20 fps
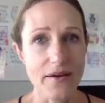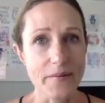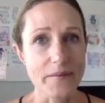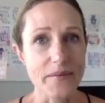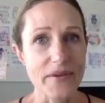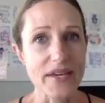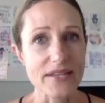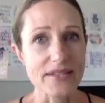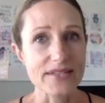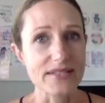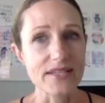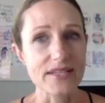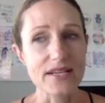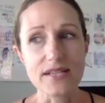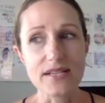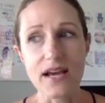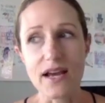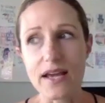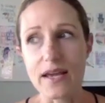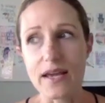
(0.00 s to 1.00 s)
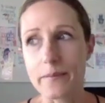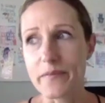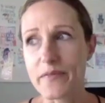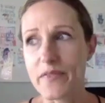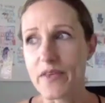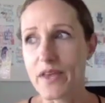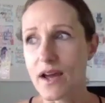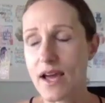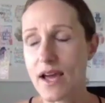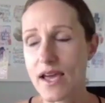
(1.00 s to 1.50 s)
It's a time
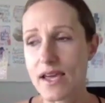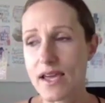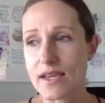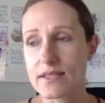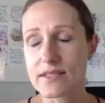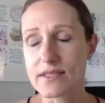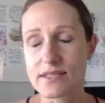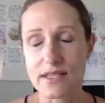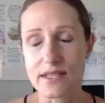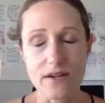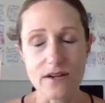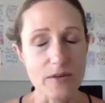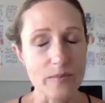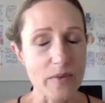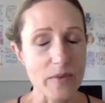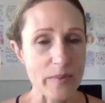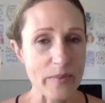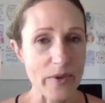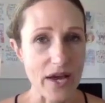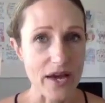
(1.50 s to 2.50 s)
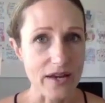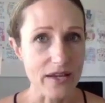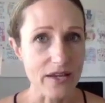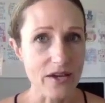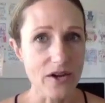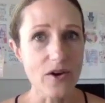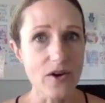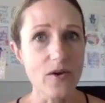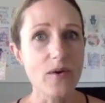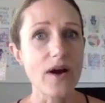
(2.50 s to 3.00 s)
that I sit on my
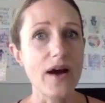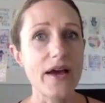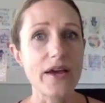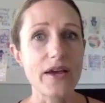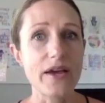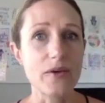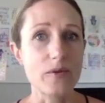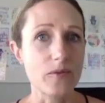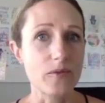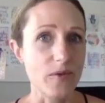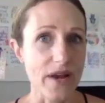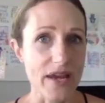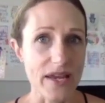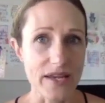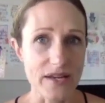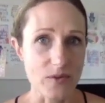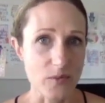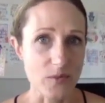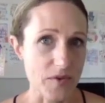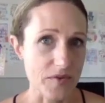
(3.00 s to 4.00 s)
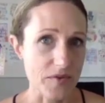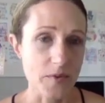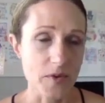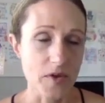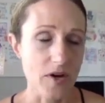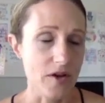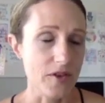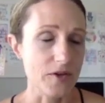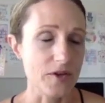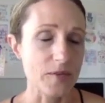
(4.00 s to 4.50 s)
patio. I write with
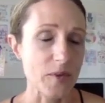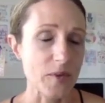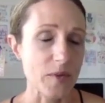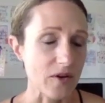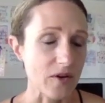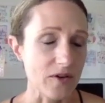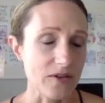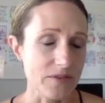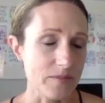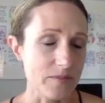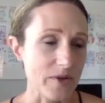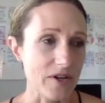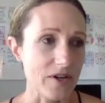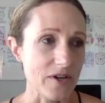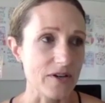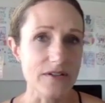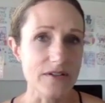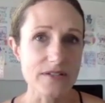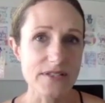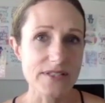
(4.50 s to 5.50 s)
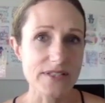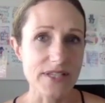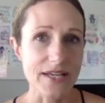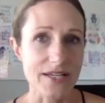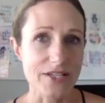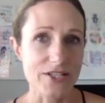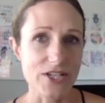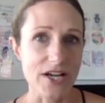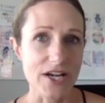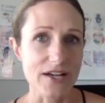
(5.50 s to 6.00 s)
colored markers
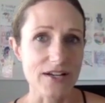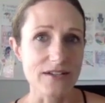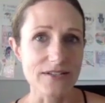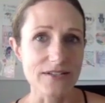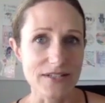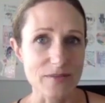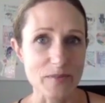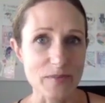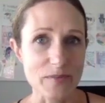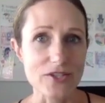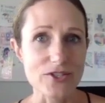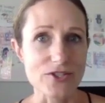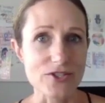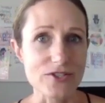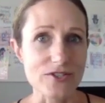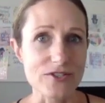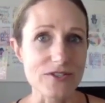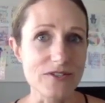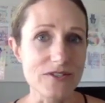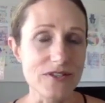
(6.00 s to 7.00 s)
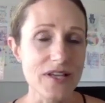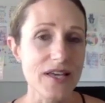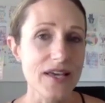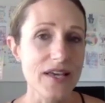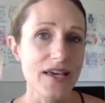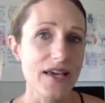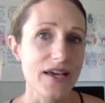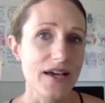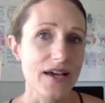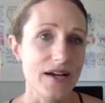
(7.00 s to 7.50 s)
like a child in my journal,
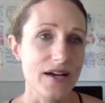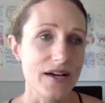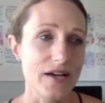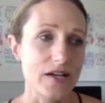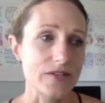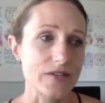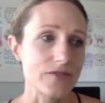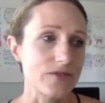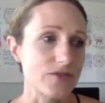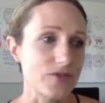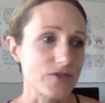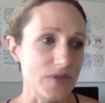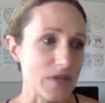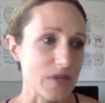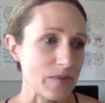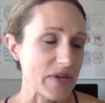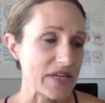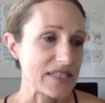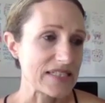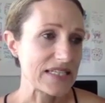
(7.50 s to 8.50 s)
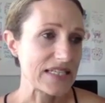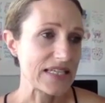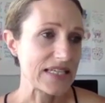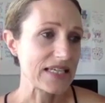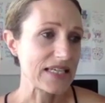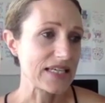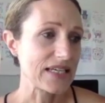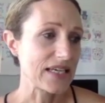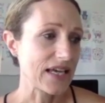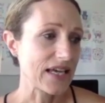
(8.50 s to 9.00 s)
and drink my
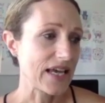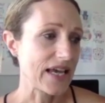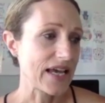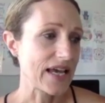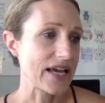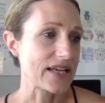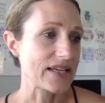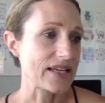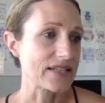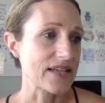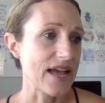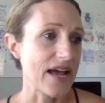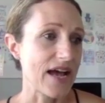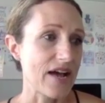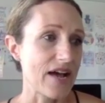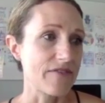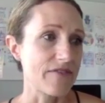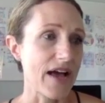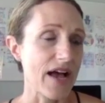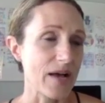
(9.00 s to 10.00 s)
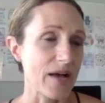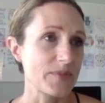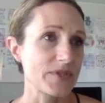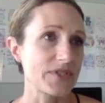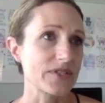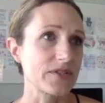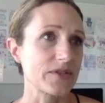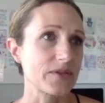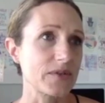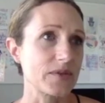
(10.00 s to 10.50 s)
tea and have
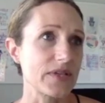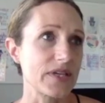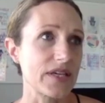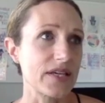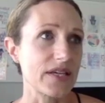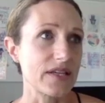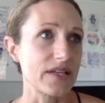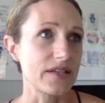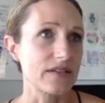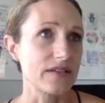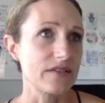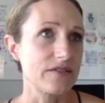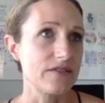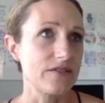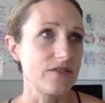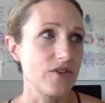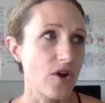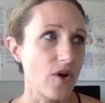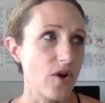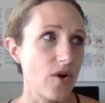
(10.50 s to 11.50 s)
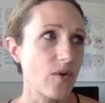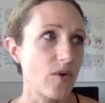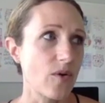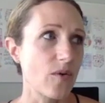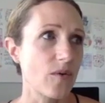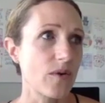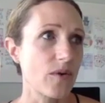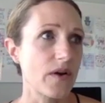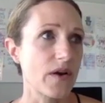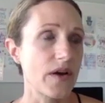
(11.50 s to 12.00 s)
absolutely
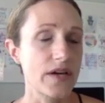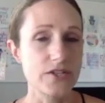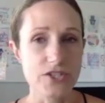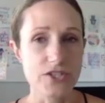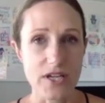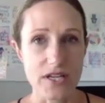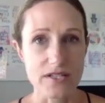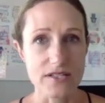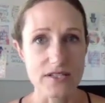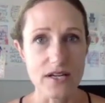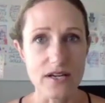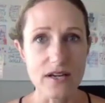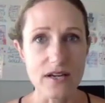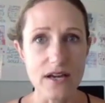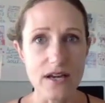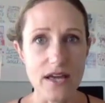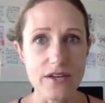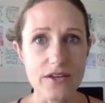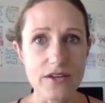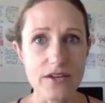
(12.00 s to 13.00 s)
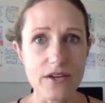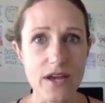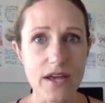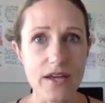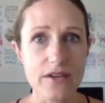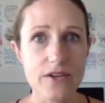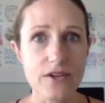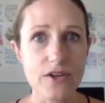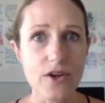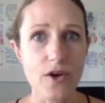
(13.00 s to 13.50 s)
no agenda and
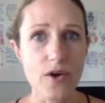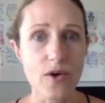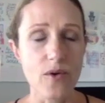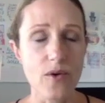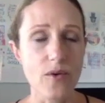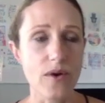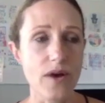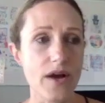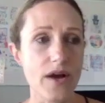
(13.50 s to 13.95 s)
no